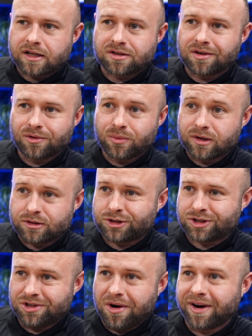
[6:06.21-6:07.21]
I saw the word
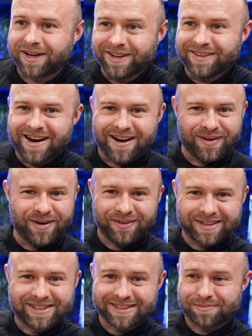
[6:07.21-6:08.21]
snark in there,
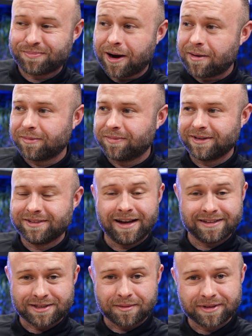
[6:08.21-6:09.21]
which is probably
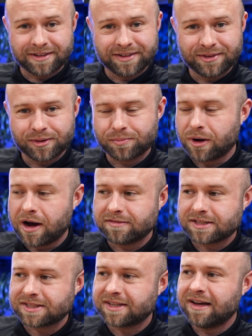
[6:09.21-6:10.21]
has something to do with
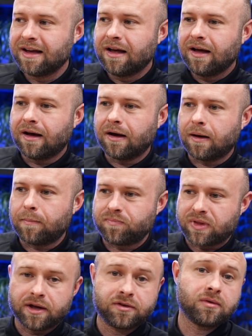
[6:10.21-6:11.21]
privacy.
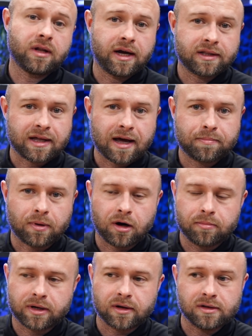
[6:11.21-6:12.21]
I do like that
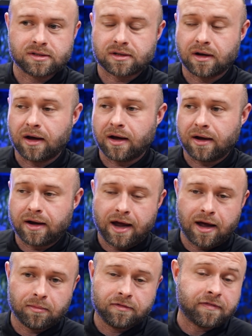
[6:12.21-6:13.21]
part because I
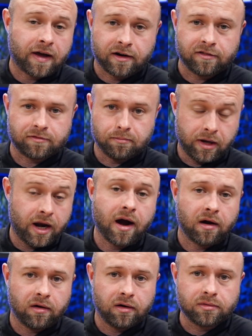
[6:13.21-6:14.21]
am a fan of
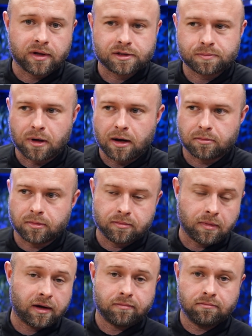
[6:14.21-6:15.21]
Monero. That's probably
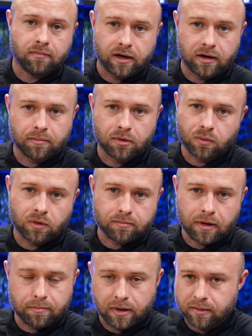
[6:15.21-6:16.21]
my number one,
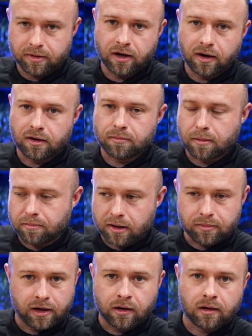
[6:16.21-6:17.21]
my baby doll, my
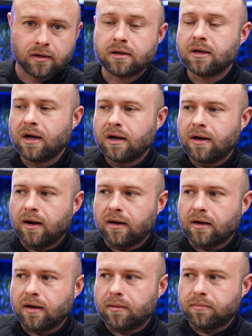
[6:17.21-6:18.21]
baby girl,
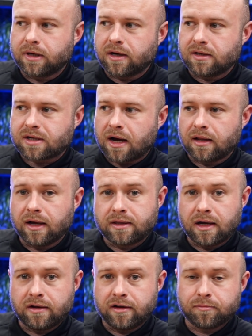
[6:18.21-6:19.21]
because I like
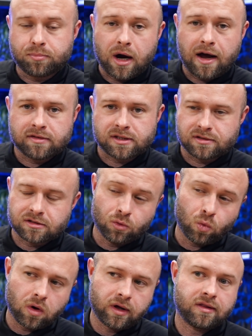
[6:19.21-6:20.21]
the idea of privacy. It's the
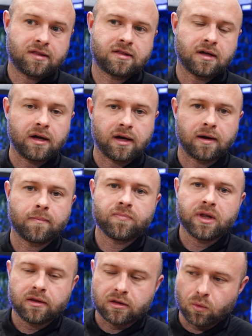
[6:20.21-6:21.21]
one thing,
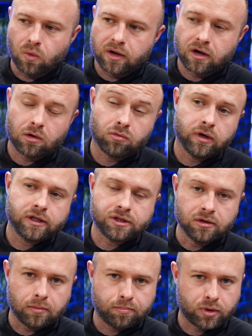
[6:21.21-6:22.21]
the one
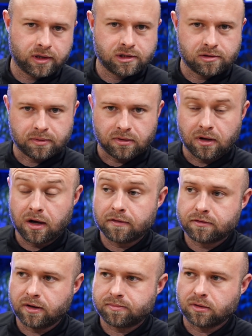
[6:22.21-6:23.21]
original principle
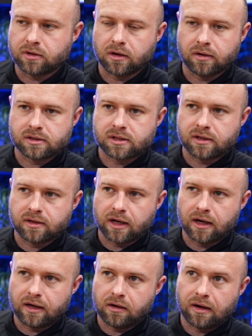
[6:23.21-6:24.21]
of cryptocurrency
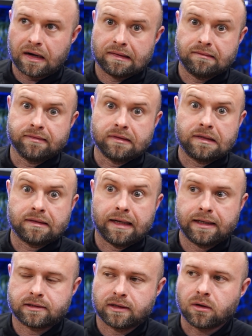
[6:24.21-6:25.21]
that, you know, I'd really
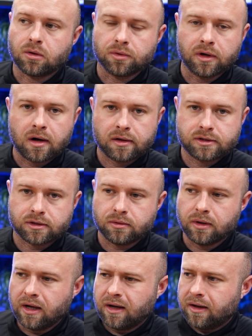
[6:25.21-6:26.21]
like to hold on
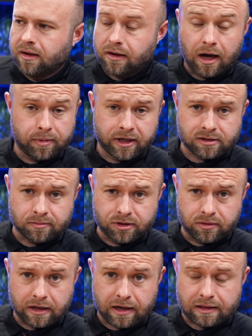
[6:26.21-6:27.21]
to. Not because I'm
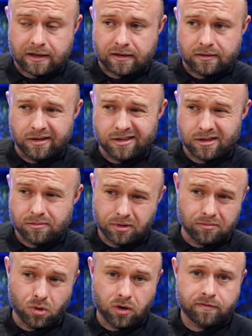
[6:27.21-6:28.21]
doing anything illicit,
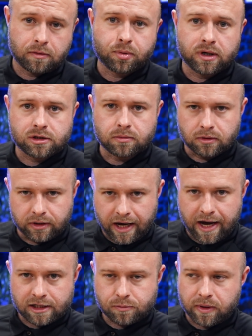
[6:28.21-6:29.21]
but more of the principled
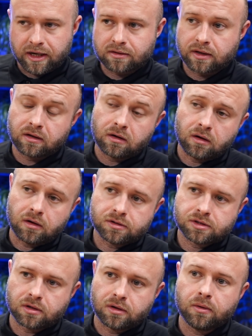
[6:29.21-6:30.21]
aspect, and
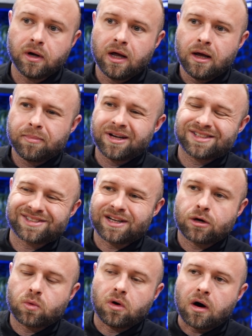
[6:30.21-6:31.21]
also because
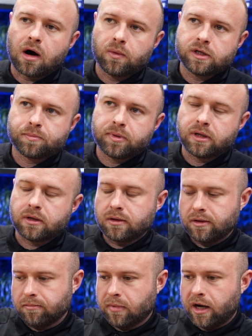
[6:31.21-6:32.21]
there will always
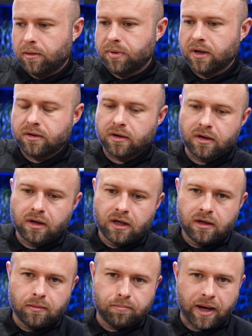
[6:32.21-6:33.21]
be, in my opinion,
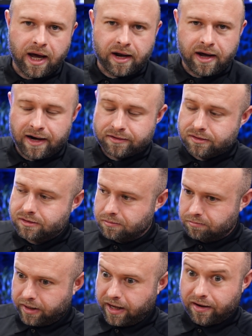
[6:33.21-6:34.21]
bad actors,
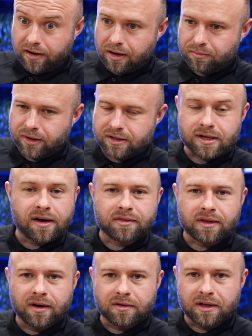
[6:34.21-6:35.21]
bad hombres out
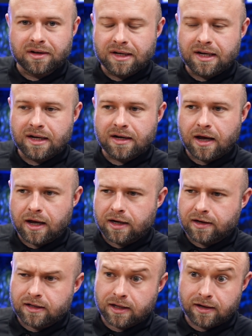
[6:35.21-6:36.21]
there that need
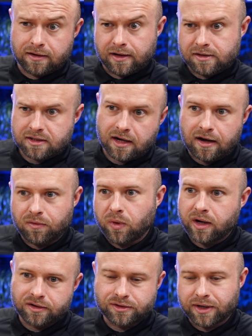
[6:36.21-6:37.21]
a clandestine
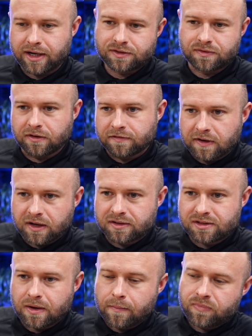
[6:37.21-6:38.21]
way to transfer
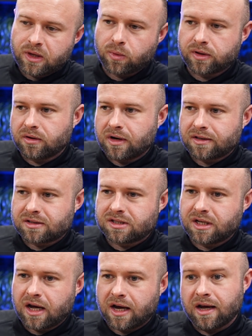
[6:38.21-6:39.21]
funds, whether or not the
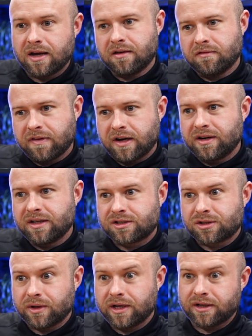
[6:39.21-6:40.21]
CIA invented it
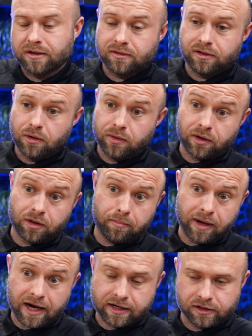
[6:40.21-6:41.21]
so they could, you know, on the
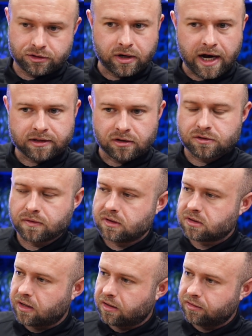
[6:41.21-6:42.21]
back end track those
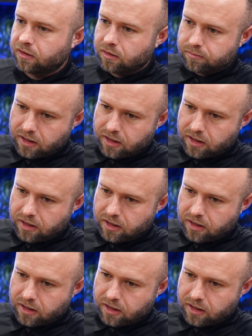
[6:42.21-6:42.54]
funds. I don't know.